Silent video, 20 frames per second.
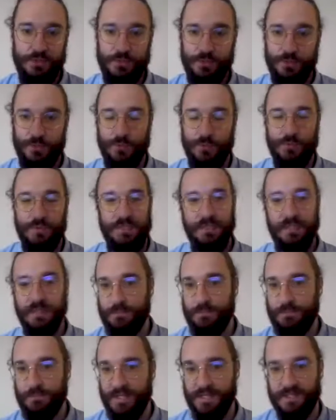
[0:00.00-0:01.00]
to the
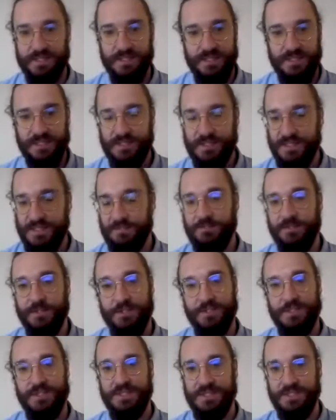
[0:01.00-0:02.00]
complexities and
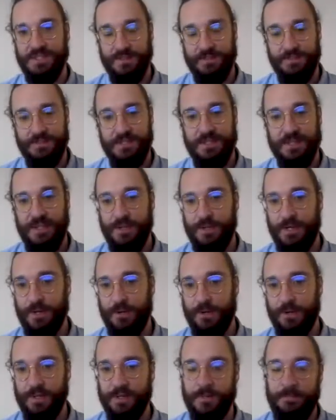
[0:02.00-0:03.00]
efficiencies of the Stellar
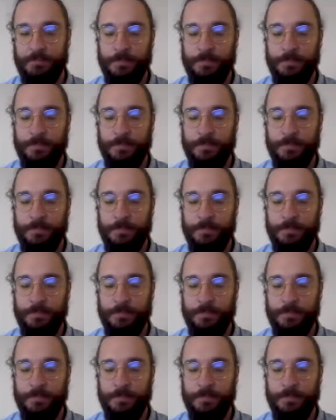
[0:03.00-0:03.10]
network.